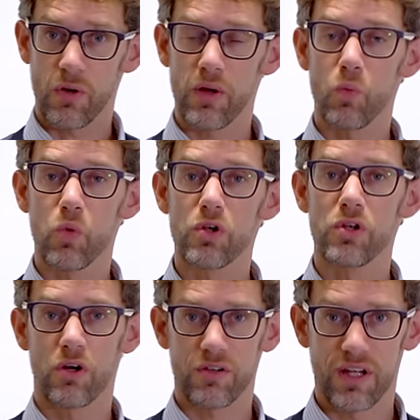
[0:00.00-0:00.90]
it would
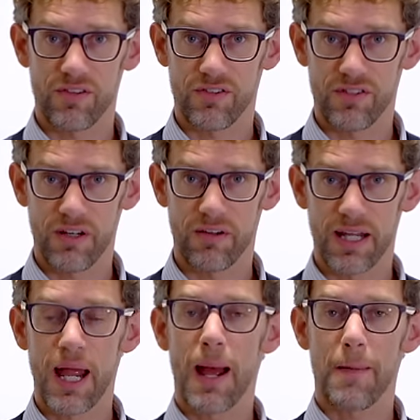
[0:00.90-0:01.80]
not
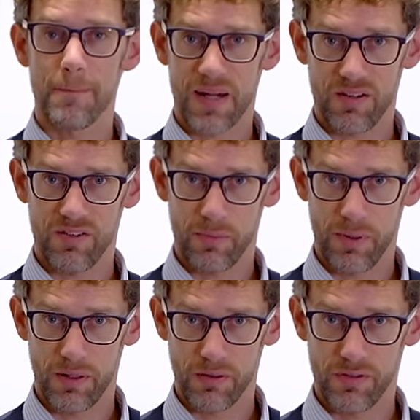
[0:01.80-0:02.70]
necessarily match the
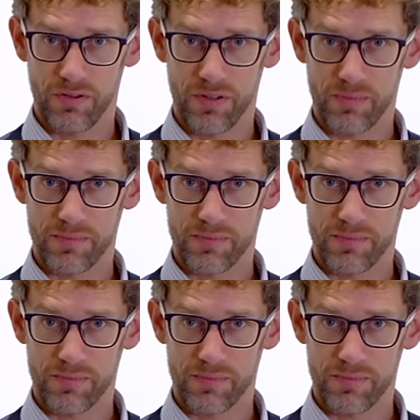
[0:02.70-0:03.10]
pulse.